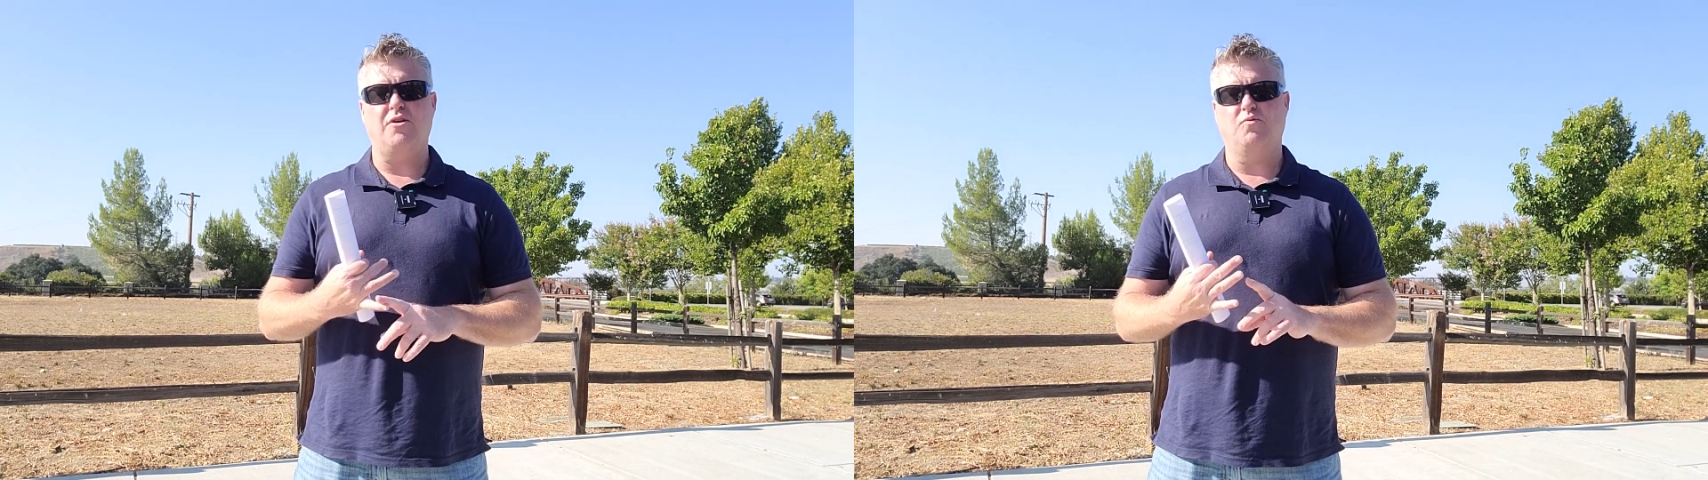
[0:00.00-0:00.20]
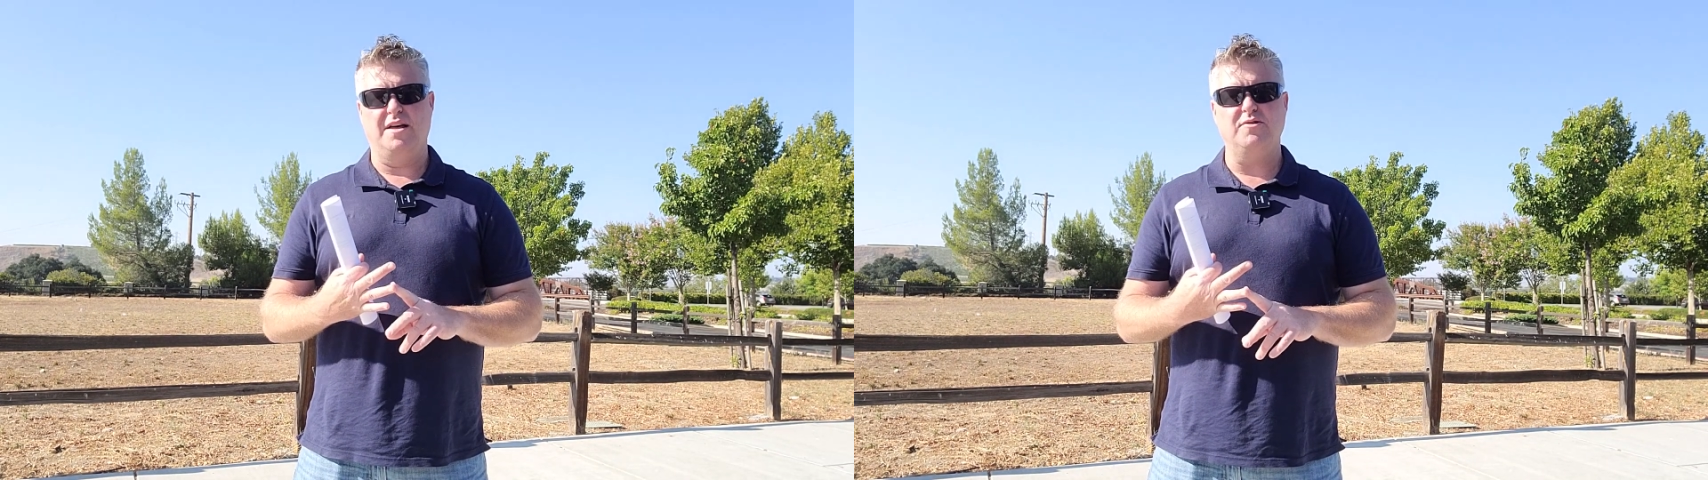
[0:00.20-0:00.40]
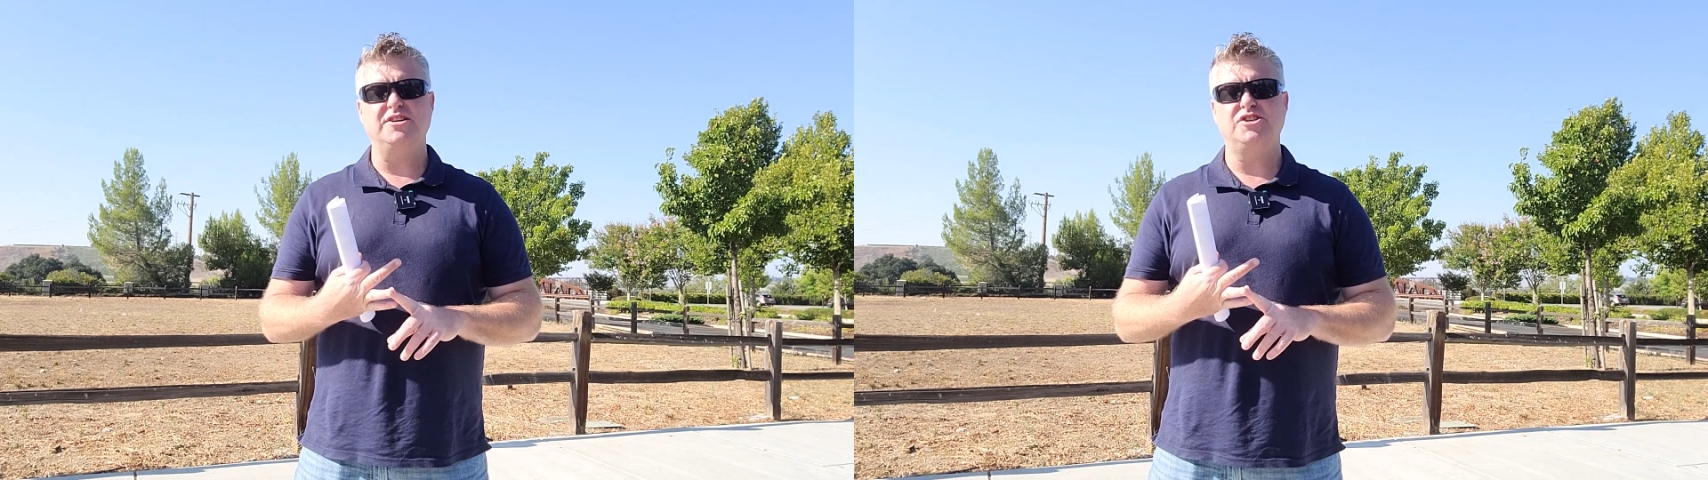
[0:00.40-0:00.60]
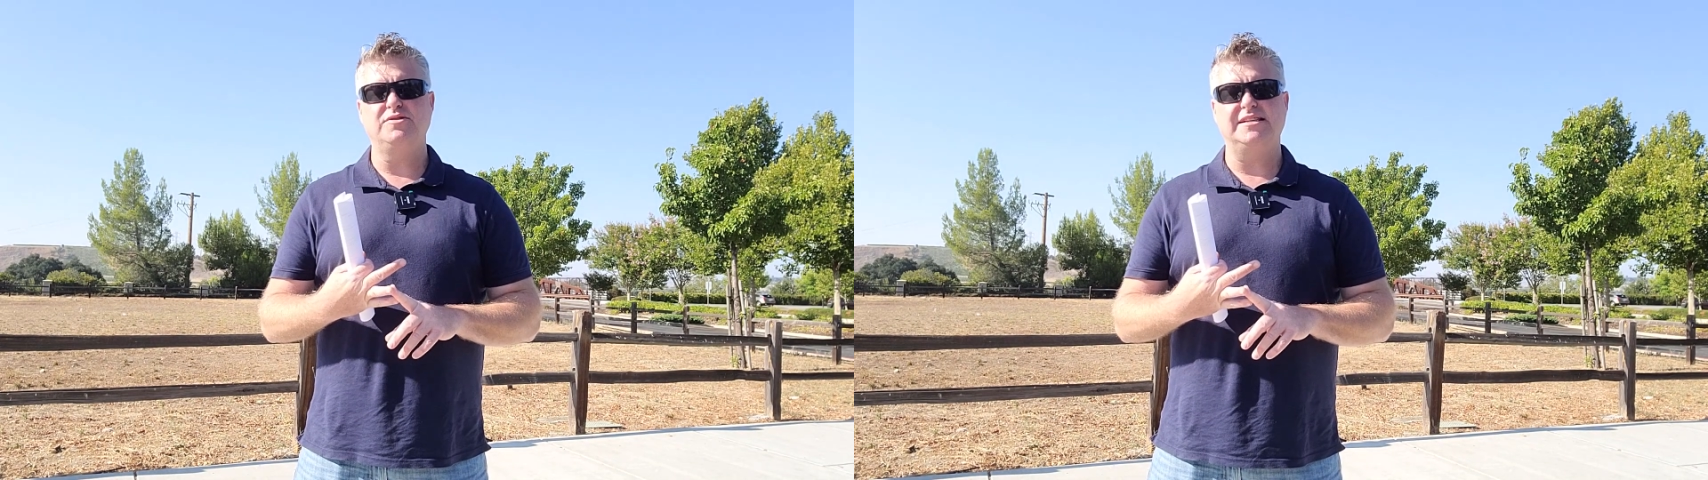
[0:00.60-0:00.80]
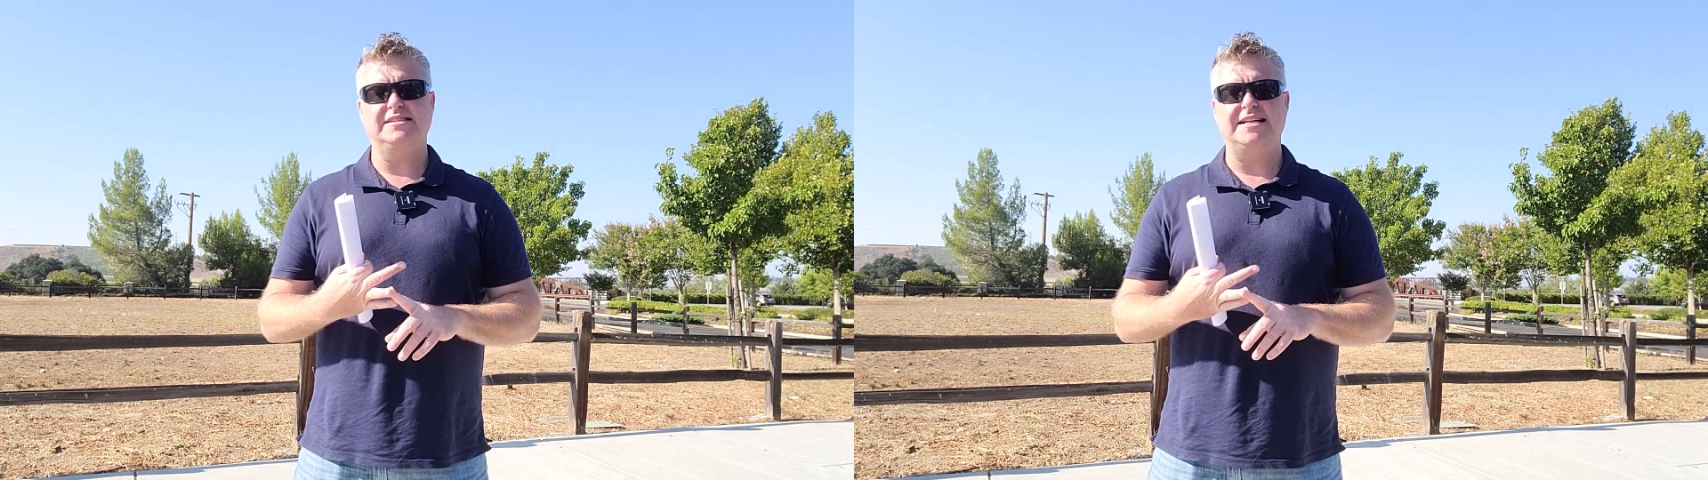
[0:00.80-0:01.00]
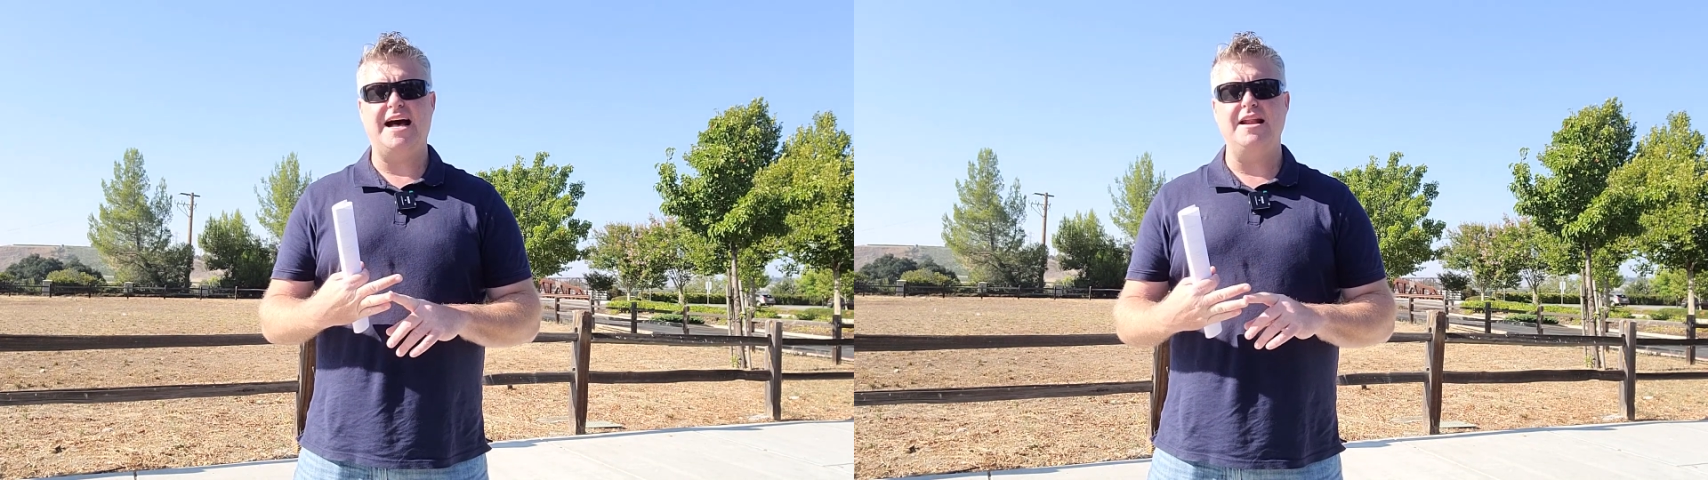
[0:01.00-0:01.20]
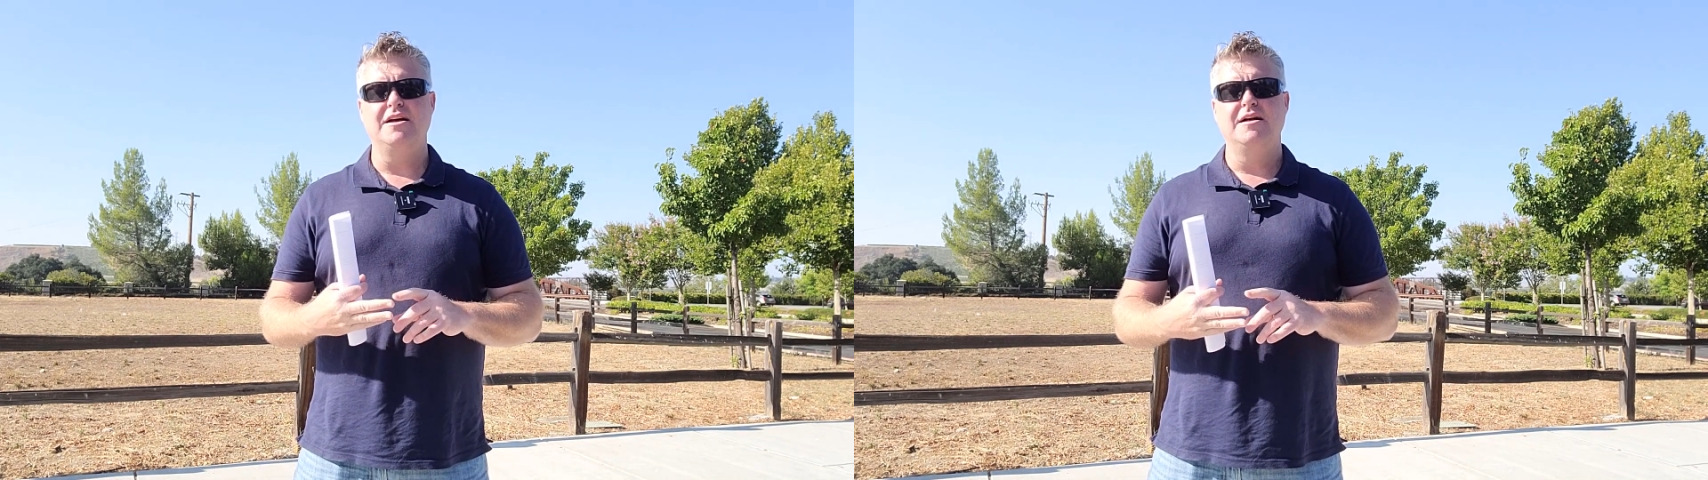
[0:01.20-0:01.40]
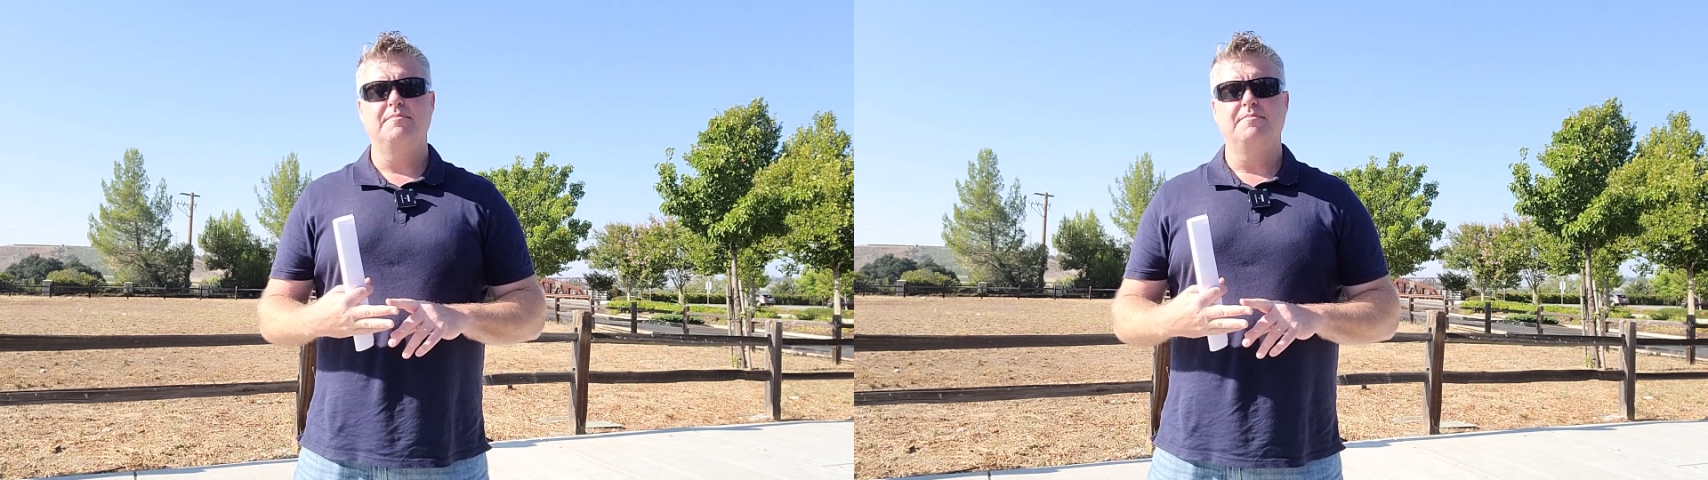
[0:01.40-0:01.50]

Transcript: and weather issues, things like that,